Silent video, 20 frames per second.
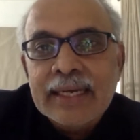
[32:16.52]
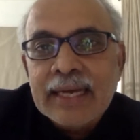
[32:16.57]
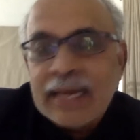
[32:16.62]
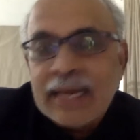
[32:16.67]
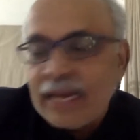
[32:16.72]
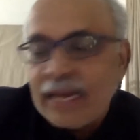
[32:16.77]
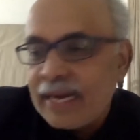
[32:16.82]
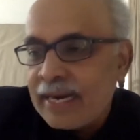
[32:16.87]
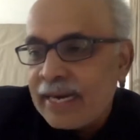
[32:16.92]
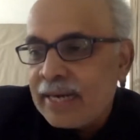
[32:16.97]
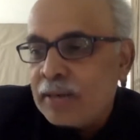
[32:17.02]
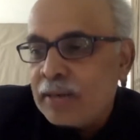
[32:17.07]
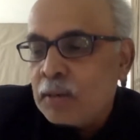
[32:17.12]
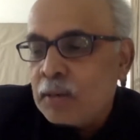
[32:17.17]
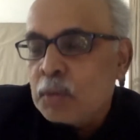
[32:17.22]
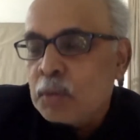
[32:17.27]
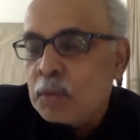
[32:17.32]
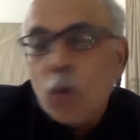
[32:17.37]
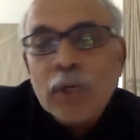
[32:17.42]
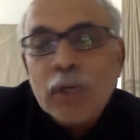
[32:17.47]
and
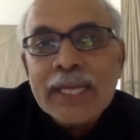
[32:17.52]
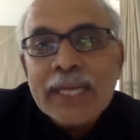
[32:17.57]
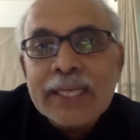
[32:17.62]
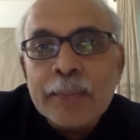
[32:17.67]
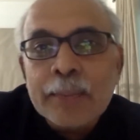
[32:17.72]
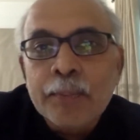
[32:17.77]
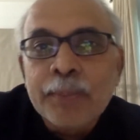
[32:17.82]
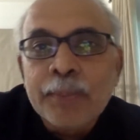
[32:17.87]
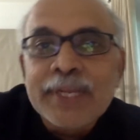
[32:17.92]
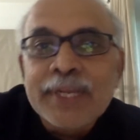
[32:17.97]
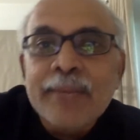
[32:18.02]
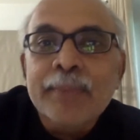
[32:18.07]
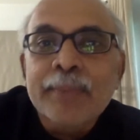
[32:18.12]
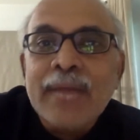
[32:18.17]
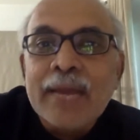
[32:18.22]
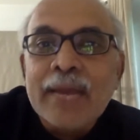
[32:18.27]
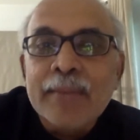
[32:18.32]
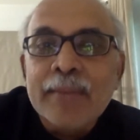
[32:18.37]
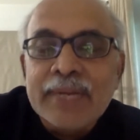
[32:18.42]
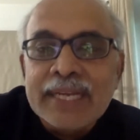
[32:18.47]
more like a
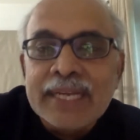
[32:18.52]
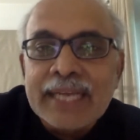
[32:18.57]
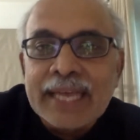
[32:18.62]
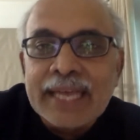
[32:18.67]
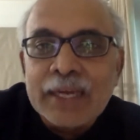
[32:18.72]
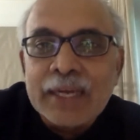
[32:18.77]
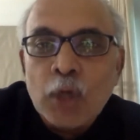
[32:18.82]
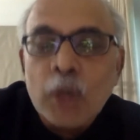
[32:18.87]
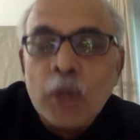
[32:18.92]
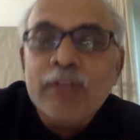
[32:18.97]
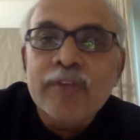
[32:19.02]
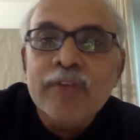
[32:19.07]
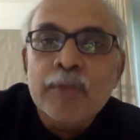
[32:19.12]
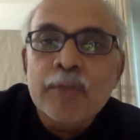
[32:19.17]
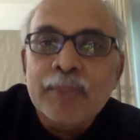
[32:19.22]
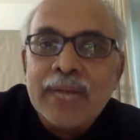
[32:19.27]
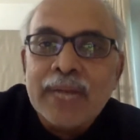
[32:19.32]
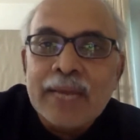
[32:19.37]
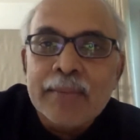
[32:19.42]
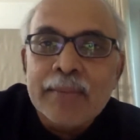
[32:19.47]
pre-primary care, not even
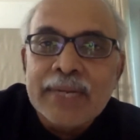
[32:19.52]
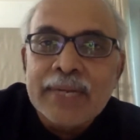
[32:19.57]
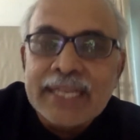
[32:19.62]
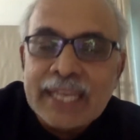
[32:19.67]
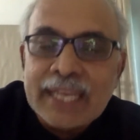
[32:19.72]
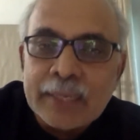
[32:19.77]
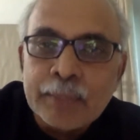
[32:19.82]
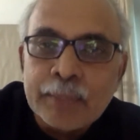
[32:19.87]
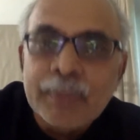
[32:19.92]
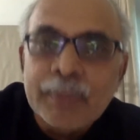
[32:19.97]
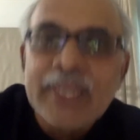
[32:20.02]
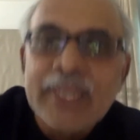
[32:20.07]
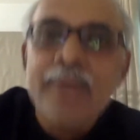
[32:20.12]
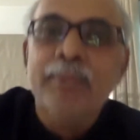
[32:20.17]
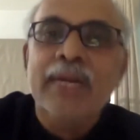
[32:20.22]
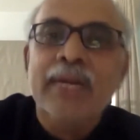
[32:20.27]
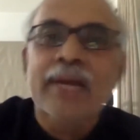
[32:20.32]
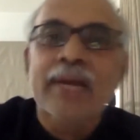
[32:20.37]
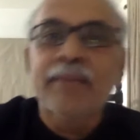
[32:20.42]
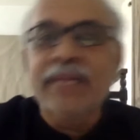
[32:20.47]
primary care,
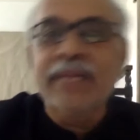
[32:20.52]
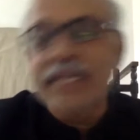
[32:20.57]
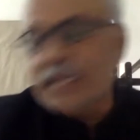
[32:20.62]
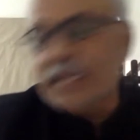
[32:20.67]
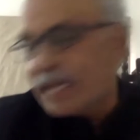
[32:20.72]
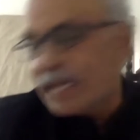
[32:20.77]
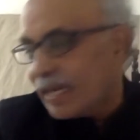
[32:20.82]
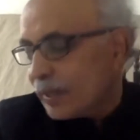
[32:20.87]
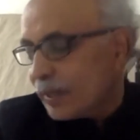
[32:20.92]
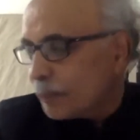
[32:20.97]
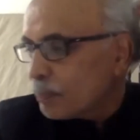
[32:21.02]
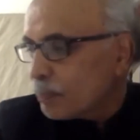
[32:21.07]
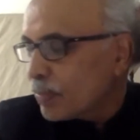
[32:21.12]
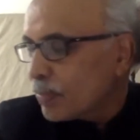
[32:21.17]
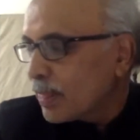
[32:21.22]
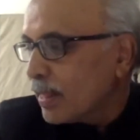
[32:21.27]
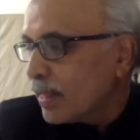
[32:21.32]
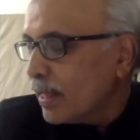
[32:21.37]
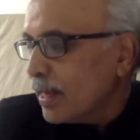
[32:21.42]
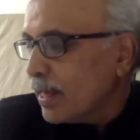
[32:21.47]
pre-primary care.
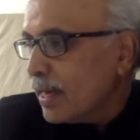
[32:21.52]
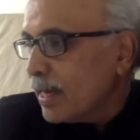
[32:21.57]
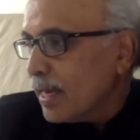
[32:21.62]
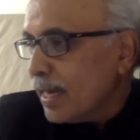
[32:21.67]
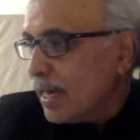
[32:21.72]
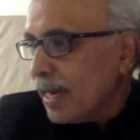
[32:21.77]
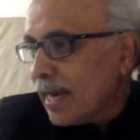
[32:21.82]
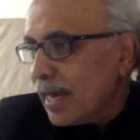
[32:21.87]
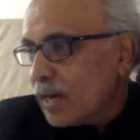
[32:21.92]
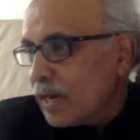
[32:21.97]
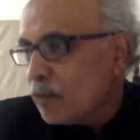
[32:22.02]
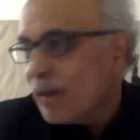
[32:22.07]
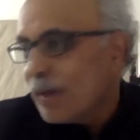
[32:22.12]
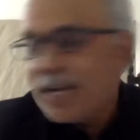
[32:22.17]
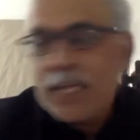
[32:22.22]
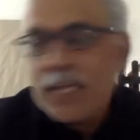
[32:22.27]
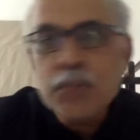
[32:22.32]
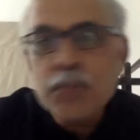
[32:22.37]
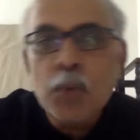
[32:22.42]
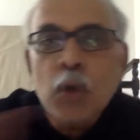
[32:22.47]
And when
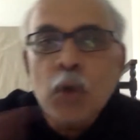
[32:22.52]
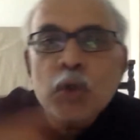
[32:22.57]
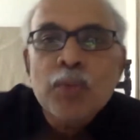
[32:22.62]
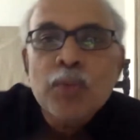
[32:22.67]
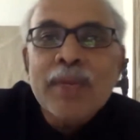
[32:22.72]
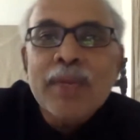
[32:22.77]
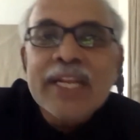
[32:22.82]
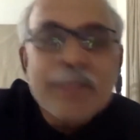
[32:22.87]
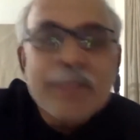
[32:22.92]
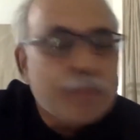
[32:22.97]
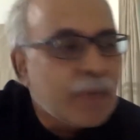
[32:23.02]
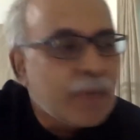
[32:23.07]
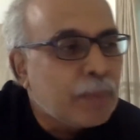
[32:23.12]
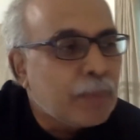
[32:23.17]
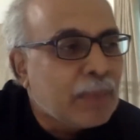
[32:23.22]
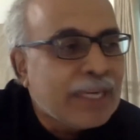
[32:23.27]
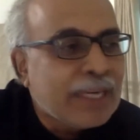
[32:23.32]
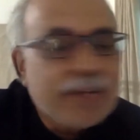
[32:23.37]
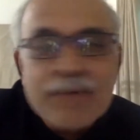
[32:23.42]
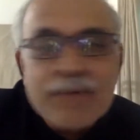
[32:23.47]
I spoke to many
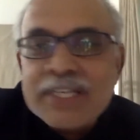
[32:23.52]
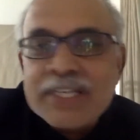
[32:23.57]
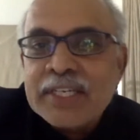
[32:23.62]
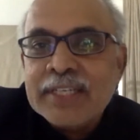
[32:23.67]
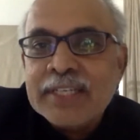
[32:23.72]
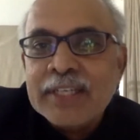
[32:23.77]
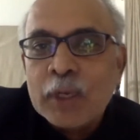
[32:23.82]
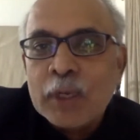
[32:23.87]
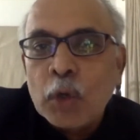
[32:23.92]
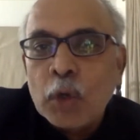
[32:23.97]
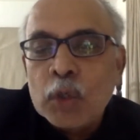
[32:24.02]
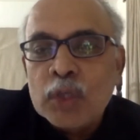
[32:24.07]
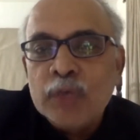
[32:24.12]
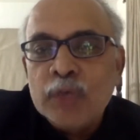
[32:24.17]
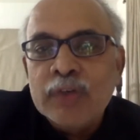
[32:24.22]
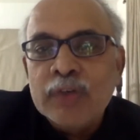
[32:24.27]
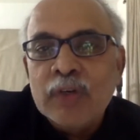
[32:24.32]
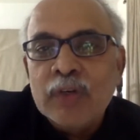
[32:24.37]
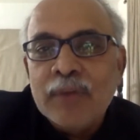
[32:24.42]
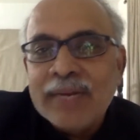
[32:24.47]
people, investors around the
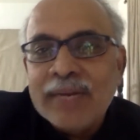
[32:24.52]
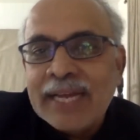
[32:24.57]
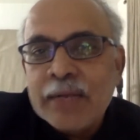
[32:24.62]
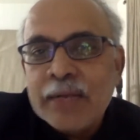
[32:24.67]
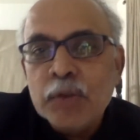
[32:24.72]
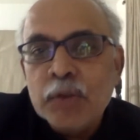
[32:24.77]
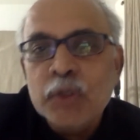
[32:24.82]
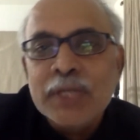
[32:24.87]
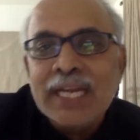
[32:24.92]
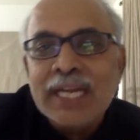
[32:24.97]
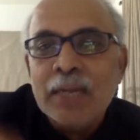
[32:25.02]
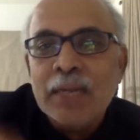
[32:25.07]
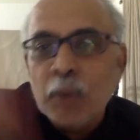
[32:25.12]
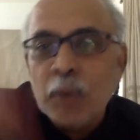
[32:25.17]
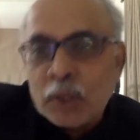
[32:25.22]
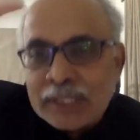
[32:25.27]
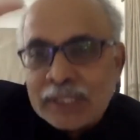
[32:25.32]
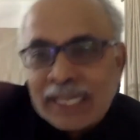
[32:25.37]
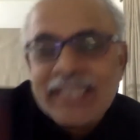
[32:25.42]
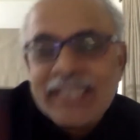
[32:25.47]
world, when I used to tell
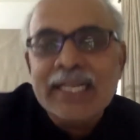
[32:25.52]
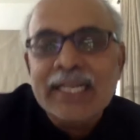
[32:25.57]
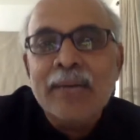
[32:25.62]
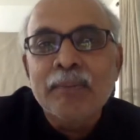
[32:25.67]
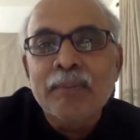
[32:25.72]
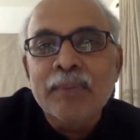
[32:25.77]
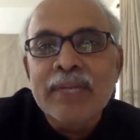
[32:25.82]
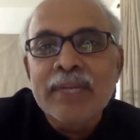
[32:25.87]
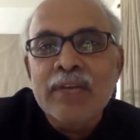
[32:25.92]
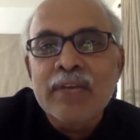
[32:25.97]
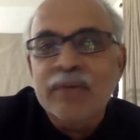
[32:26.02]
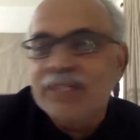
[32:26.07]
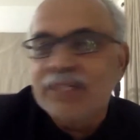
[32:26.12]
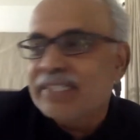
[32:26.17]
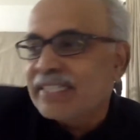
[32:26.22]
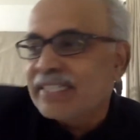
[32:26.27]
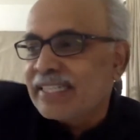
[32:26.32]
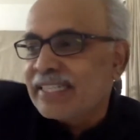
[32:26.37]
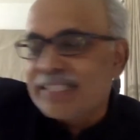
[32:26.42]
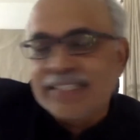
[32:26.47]
about that company
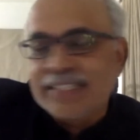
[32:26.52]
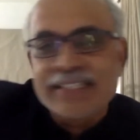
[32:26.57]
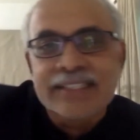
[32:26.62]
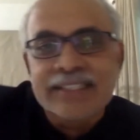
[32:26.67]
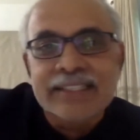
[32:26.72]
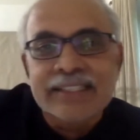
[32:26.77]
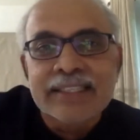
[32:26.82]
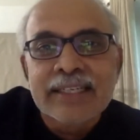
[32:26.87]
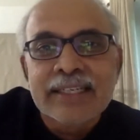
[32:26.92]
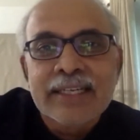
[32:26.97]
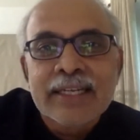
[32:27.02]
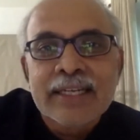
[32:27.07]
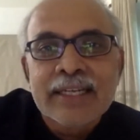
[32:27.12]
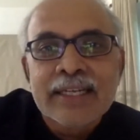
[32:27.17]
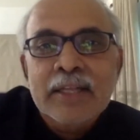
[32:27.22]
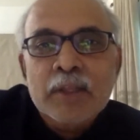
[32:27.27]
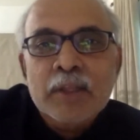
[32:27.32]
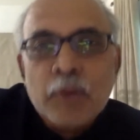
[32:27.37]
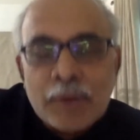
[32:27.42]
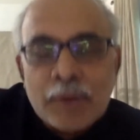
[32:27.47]
versus the
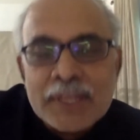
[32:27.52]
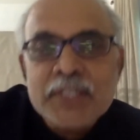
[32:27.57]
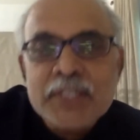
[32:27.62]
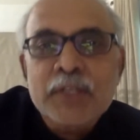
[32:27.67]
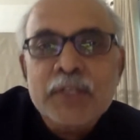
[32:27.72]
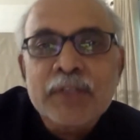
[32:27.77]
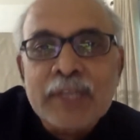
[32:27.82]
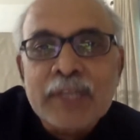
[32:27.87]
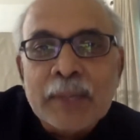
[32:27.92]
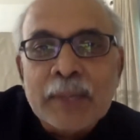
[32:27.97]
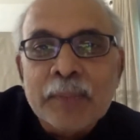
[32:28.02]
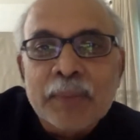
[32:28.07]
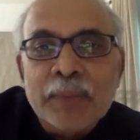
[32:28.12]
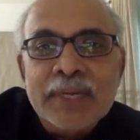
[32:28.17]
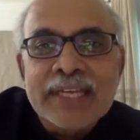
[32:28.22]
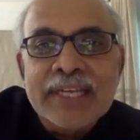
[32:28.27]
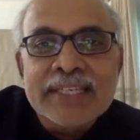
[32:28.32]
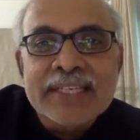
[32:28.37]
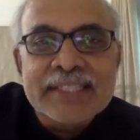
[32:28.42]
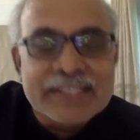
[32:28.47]
rest of the
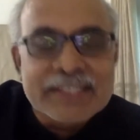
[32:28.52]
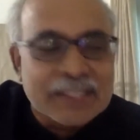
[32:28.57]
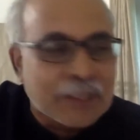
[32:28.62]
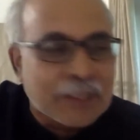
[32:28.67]
companies,